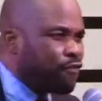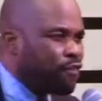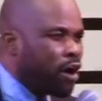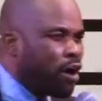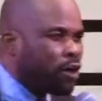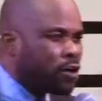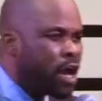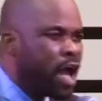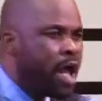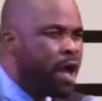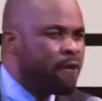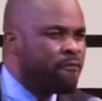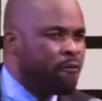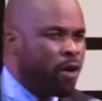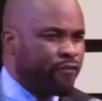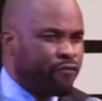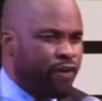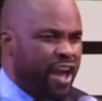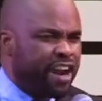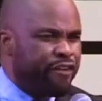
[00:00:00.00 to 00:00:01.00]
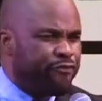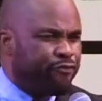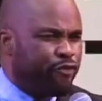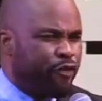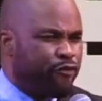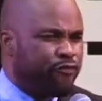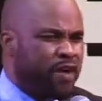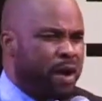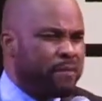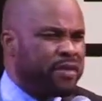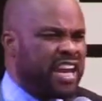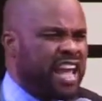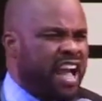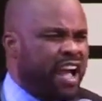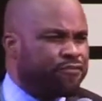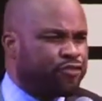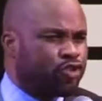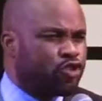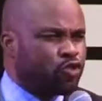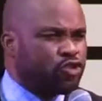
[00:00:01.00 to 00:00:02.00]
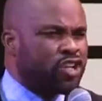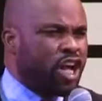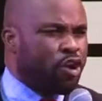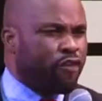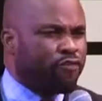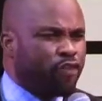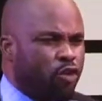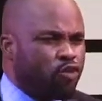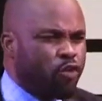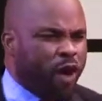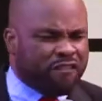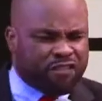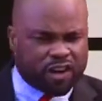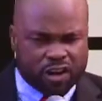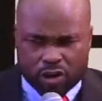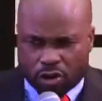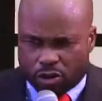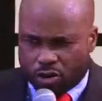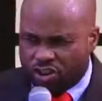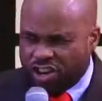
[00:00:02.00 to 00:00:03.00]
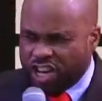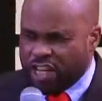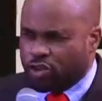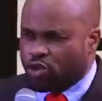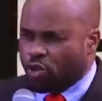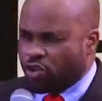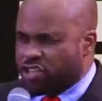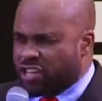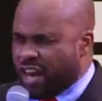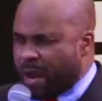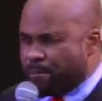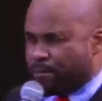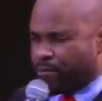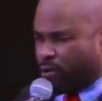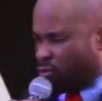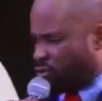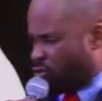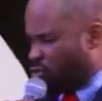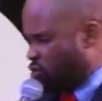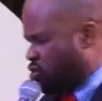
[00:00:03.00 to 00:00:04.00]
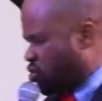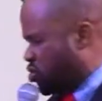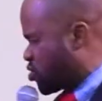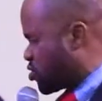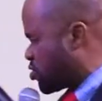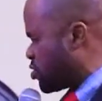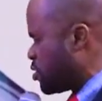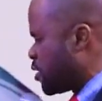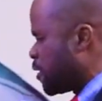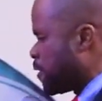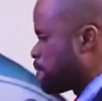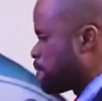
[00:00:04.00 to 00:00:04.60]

of God, but very few family have children of God who have grown into champions.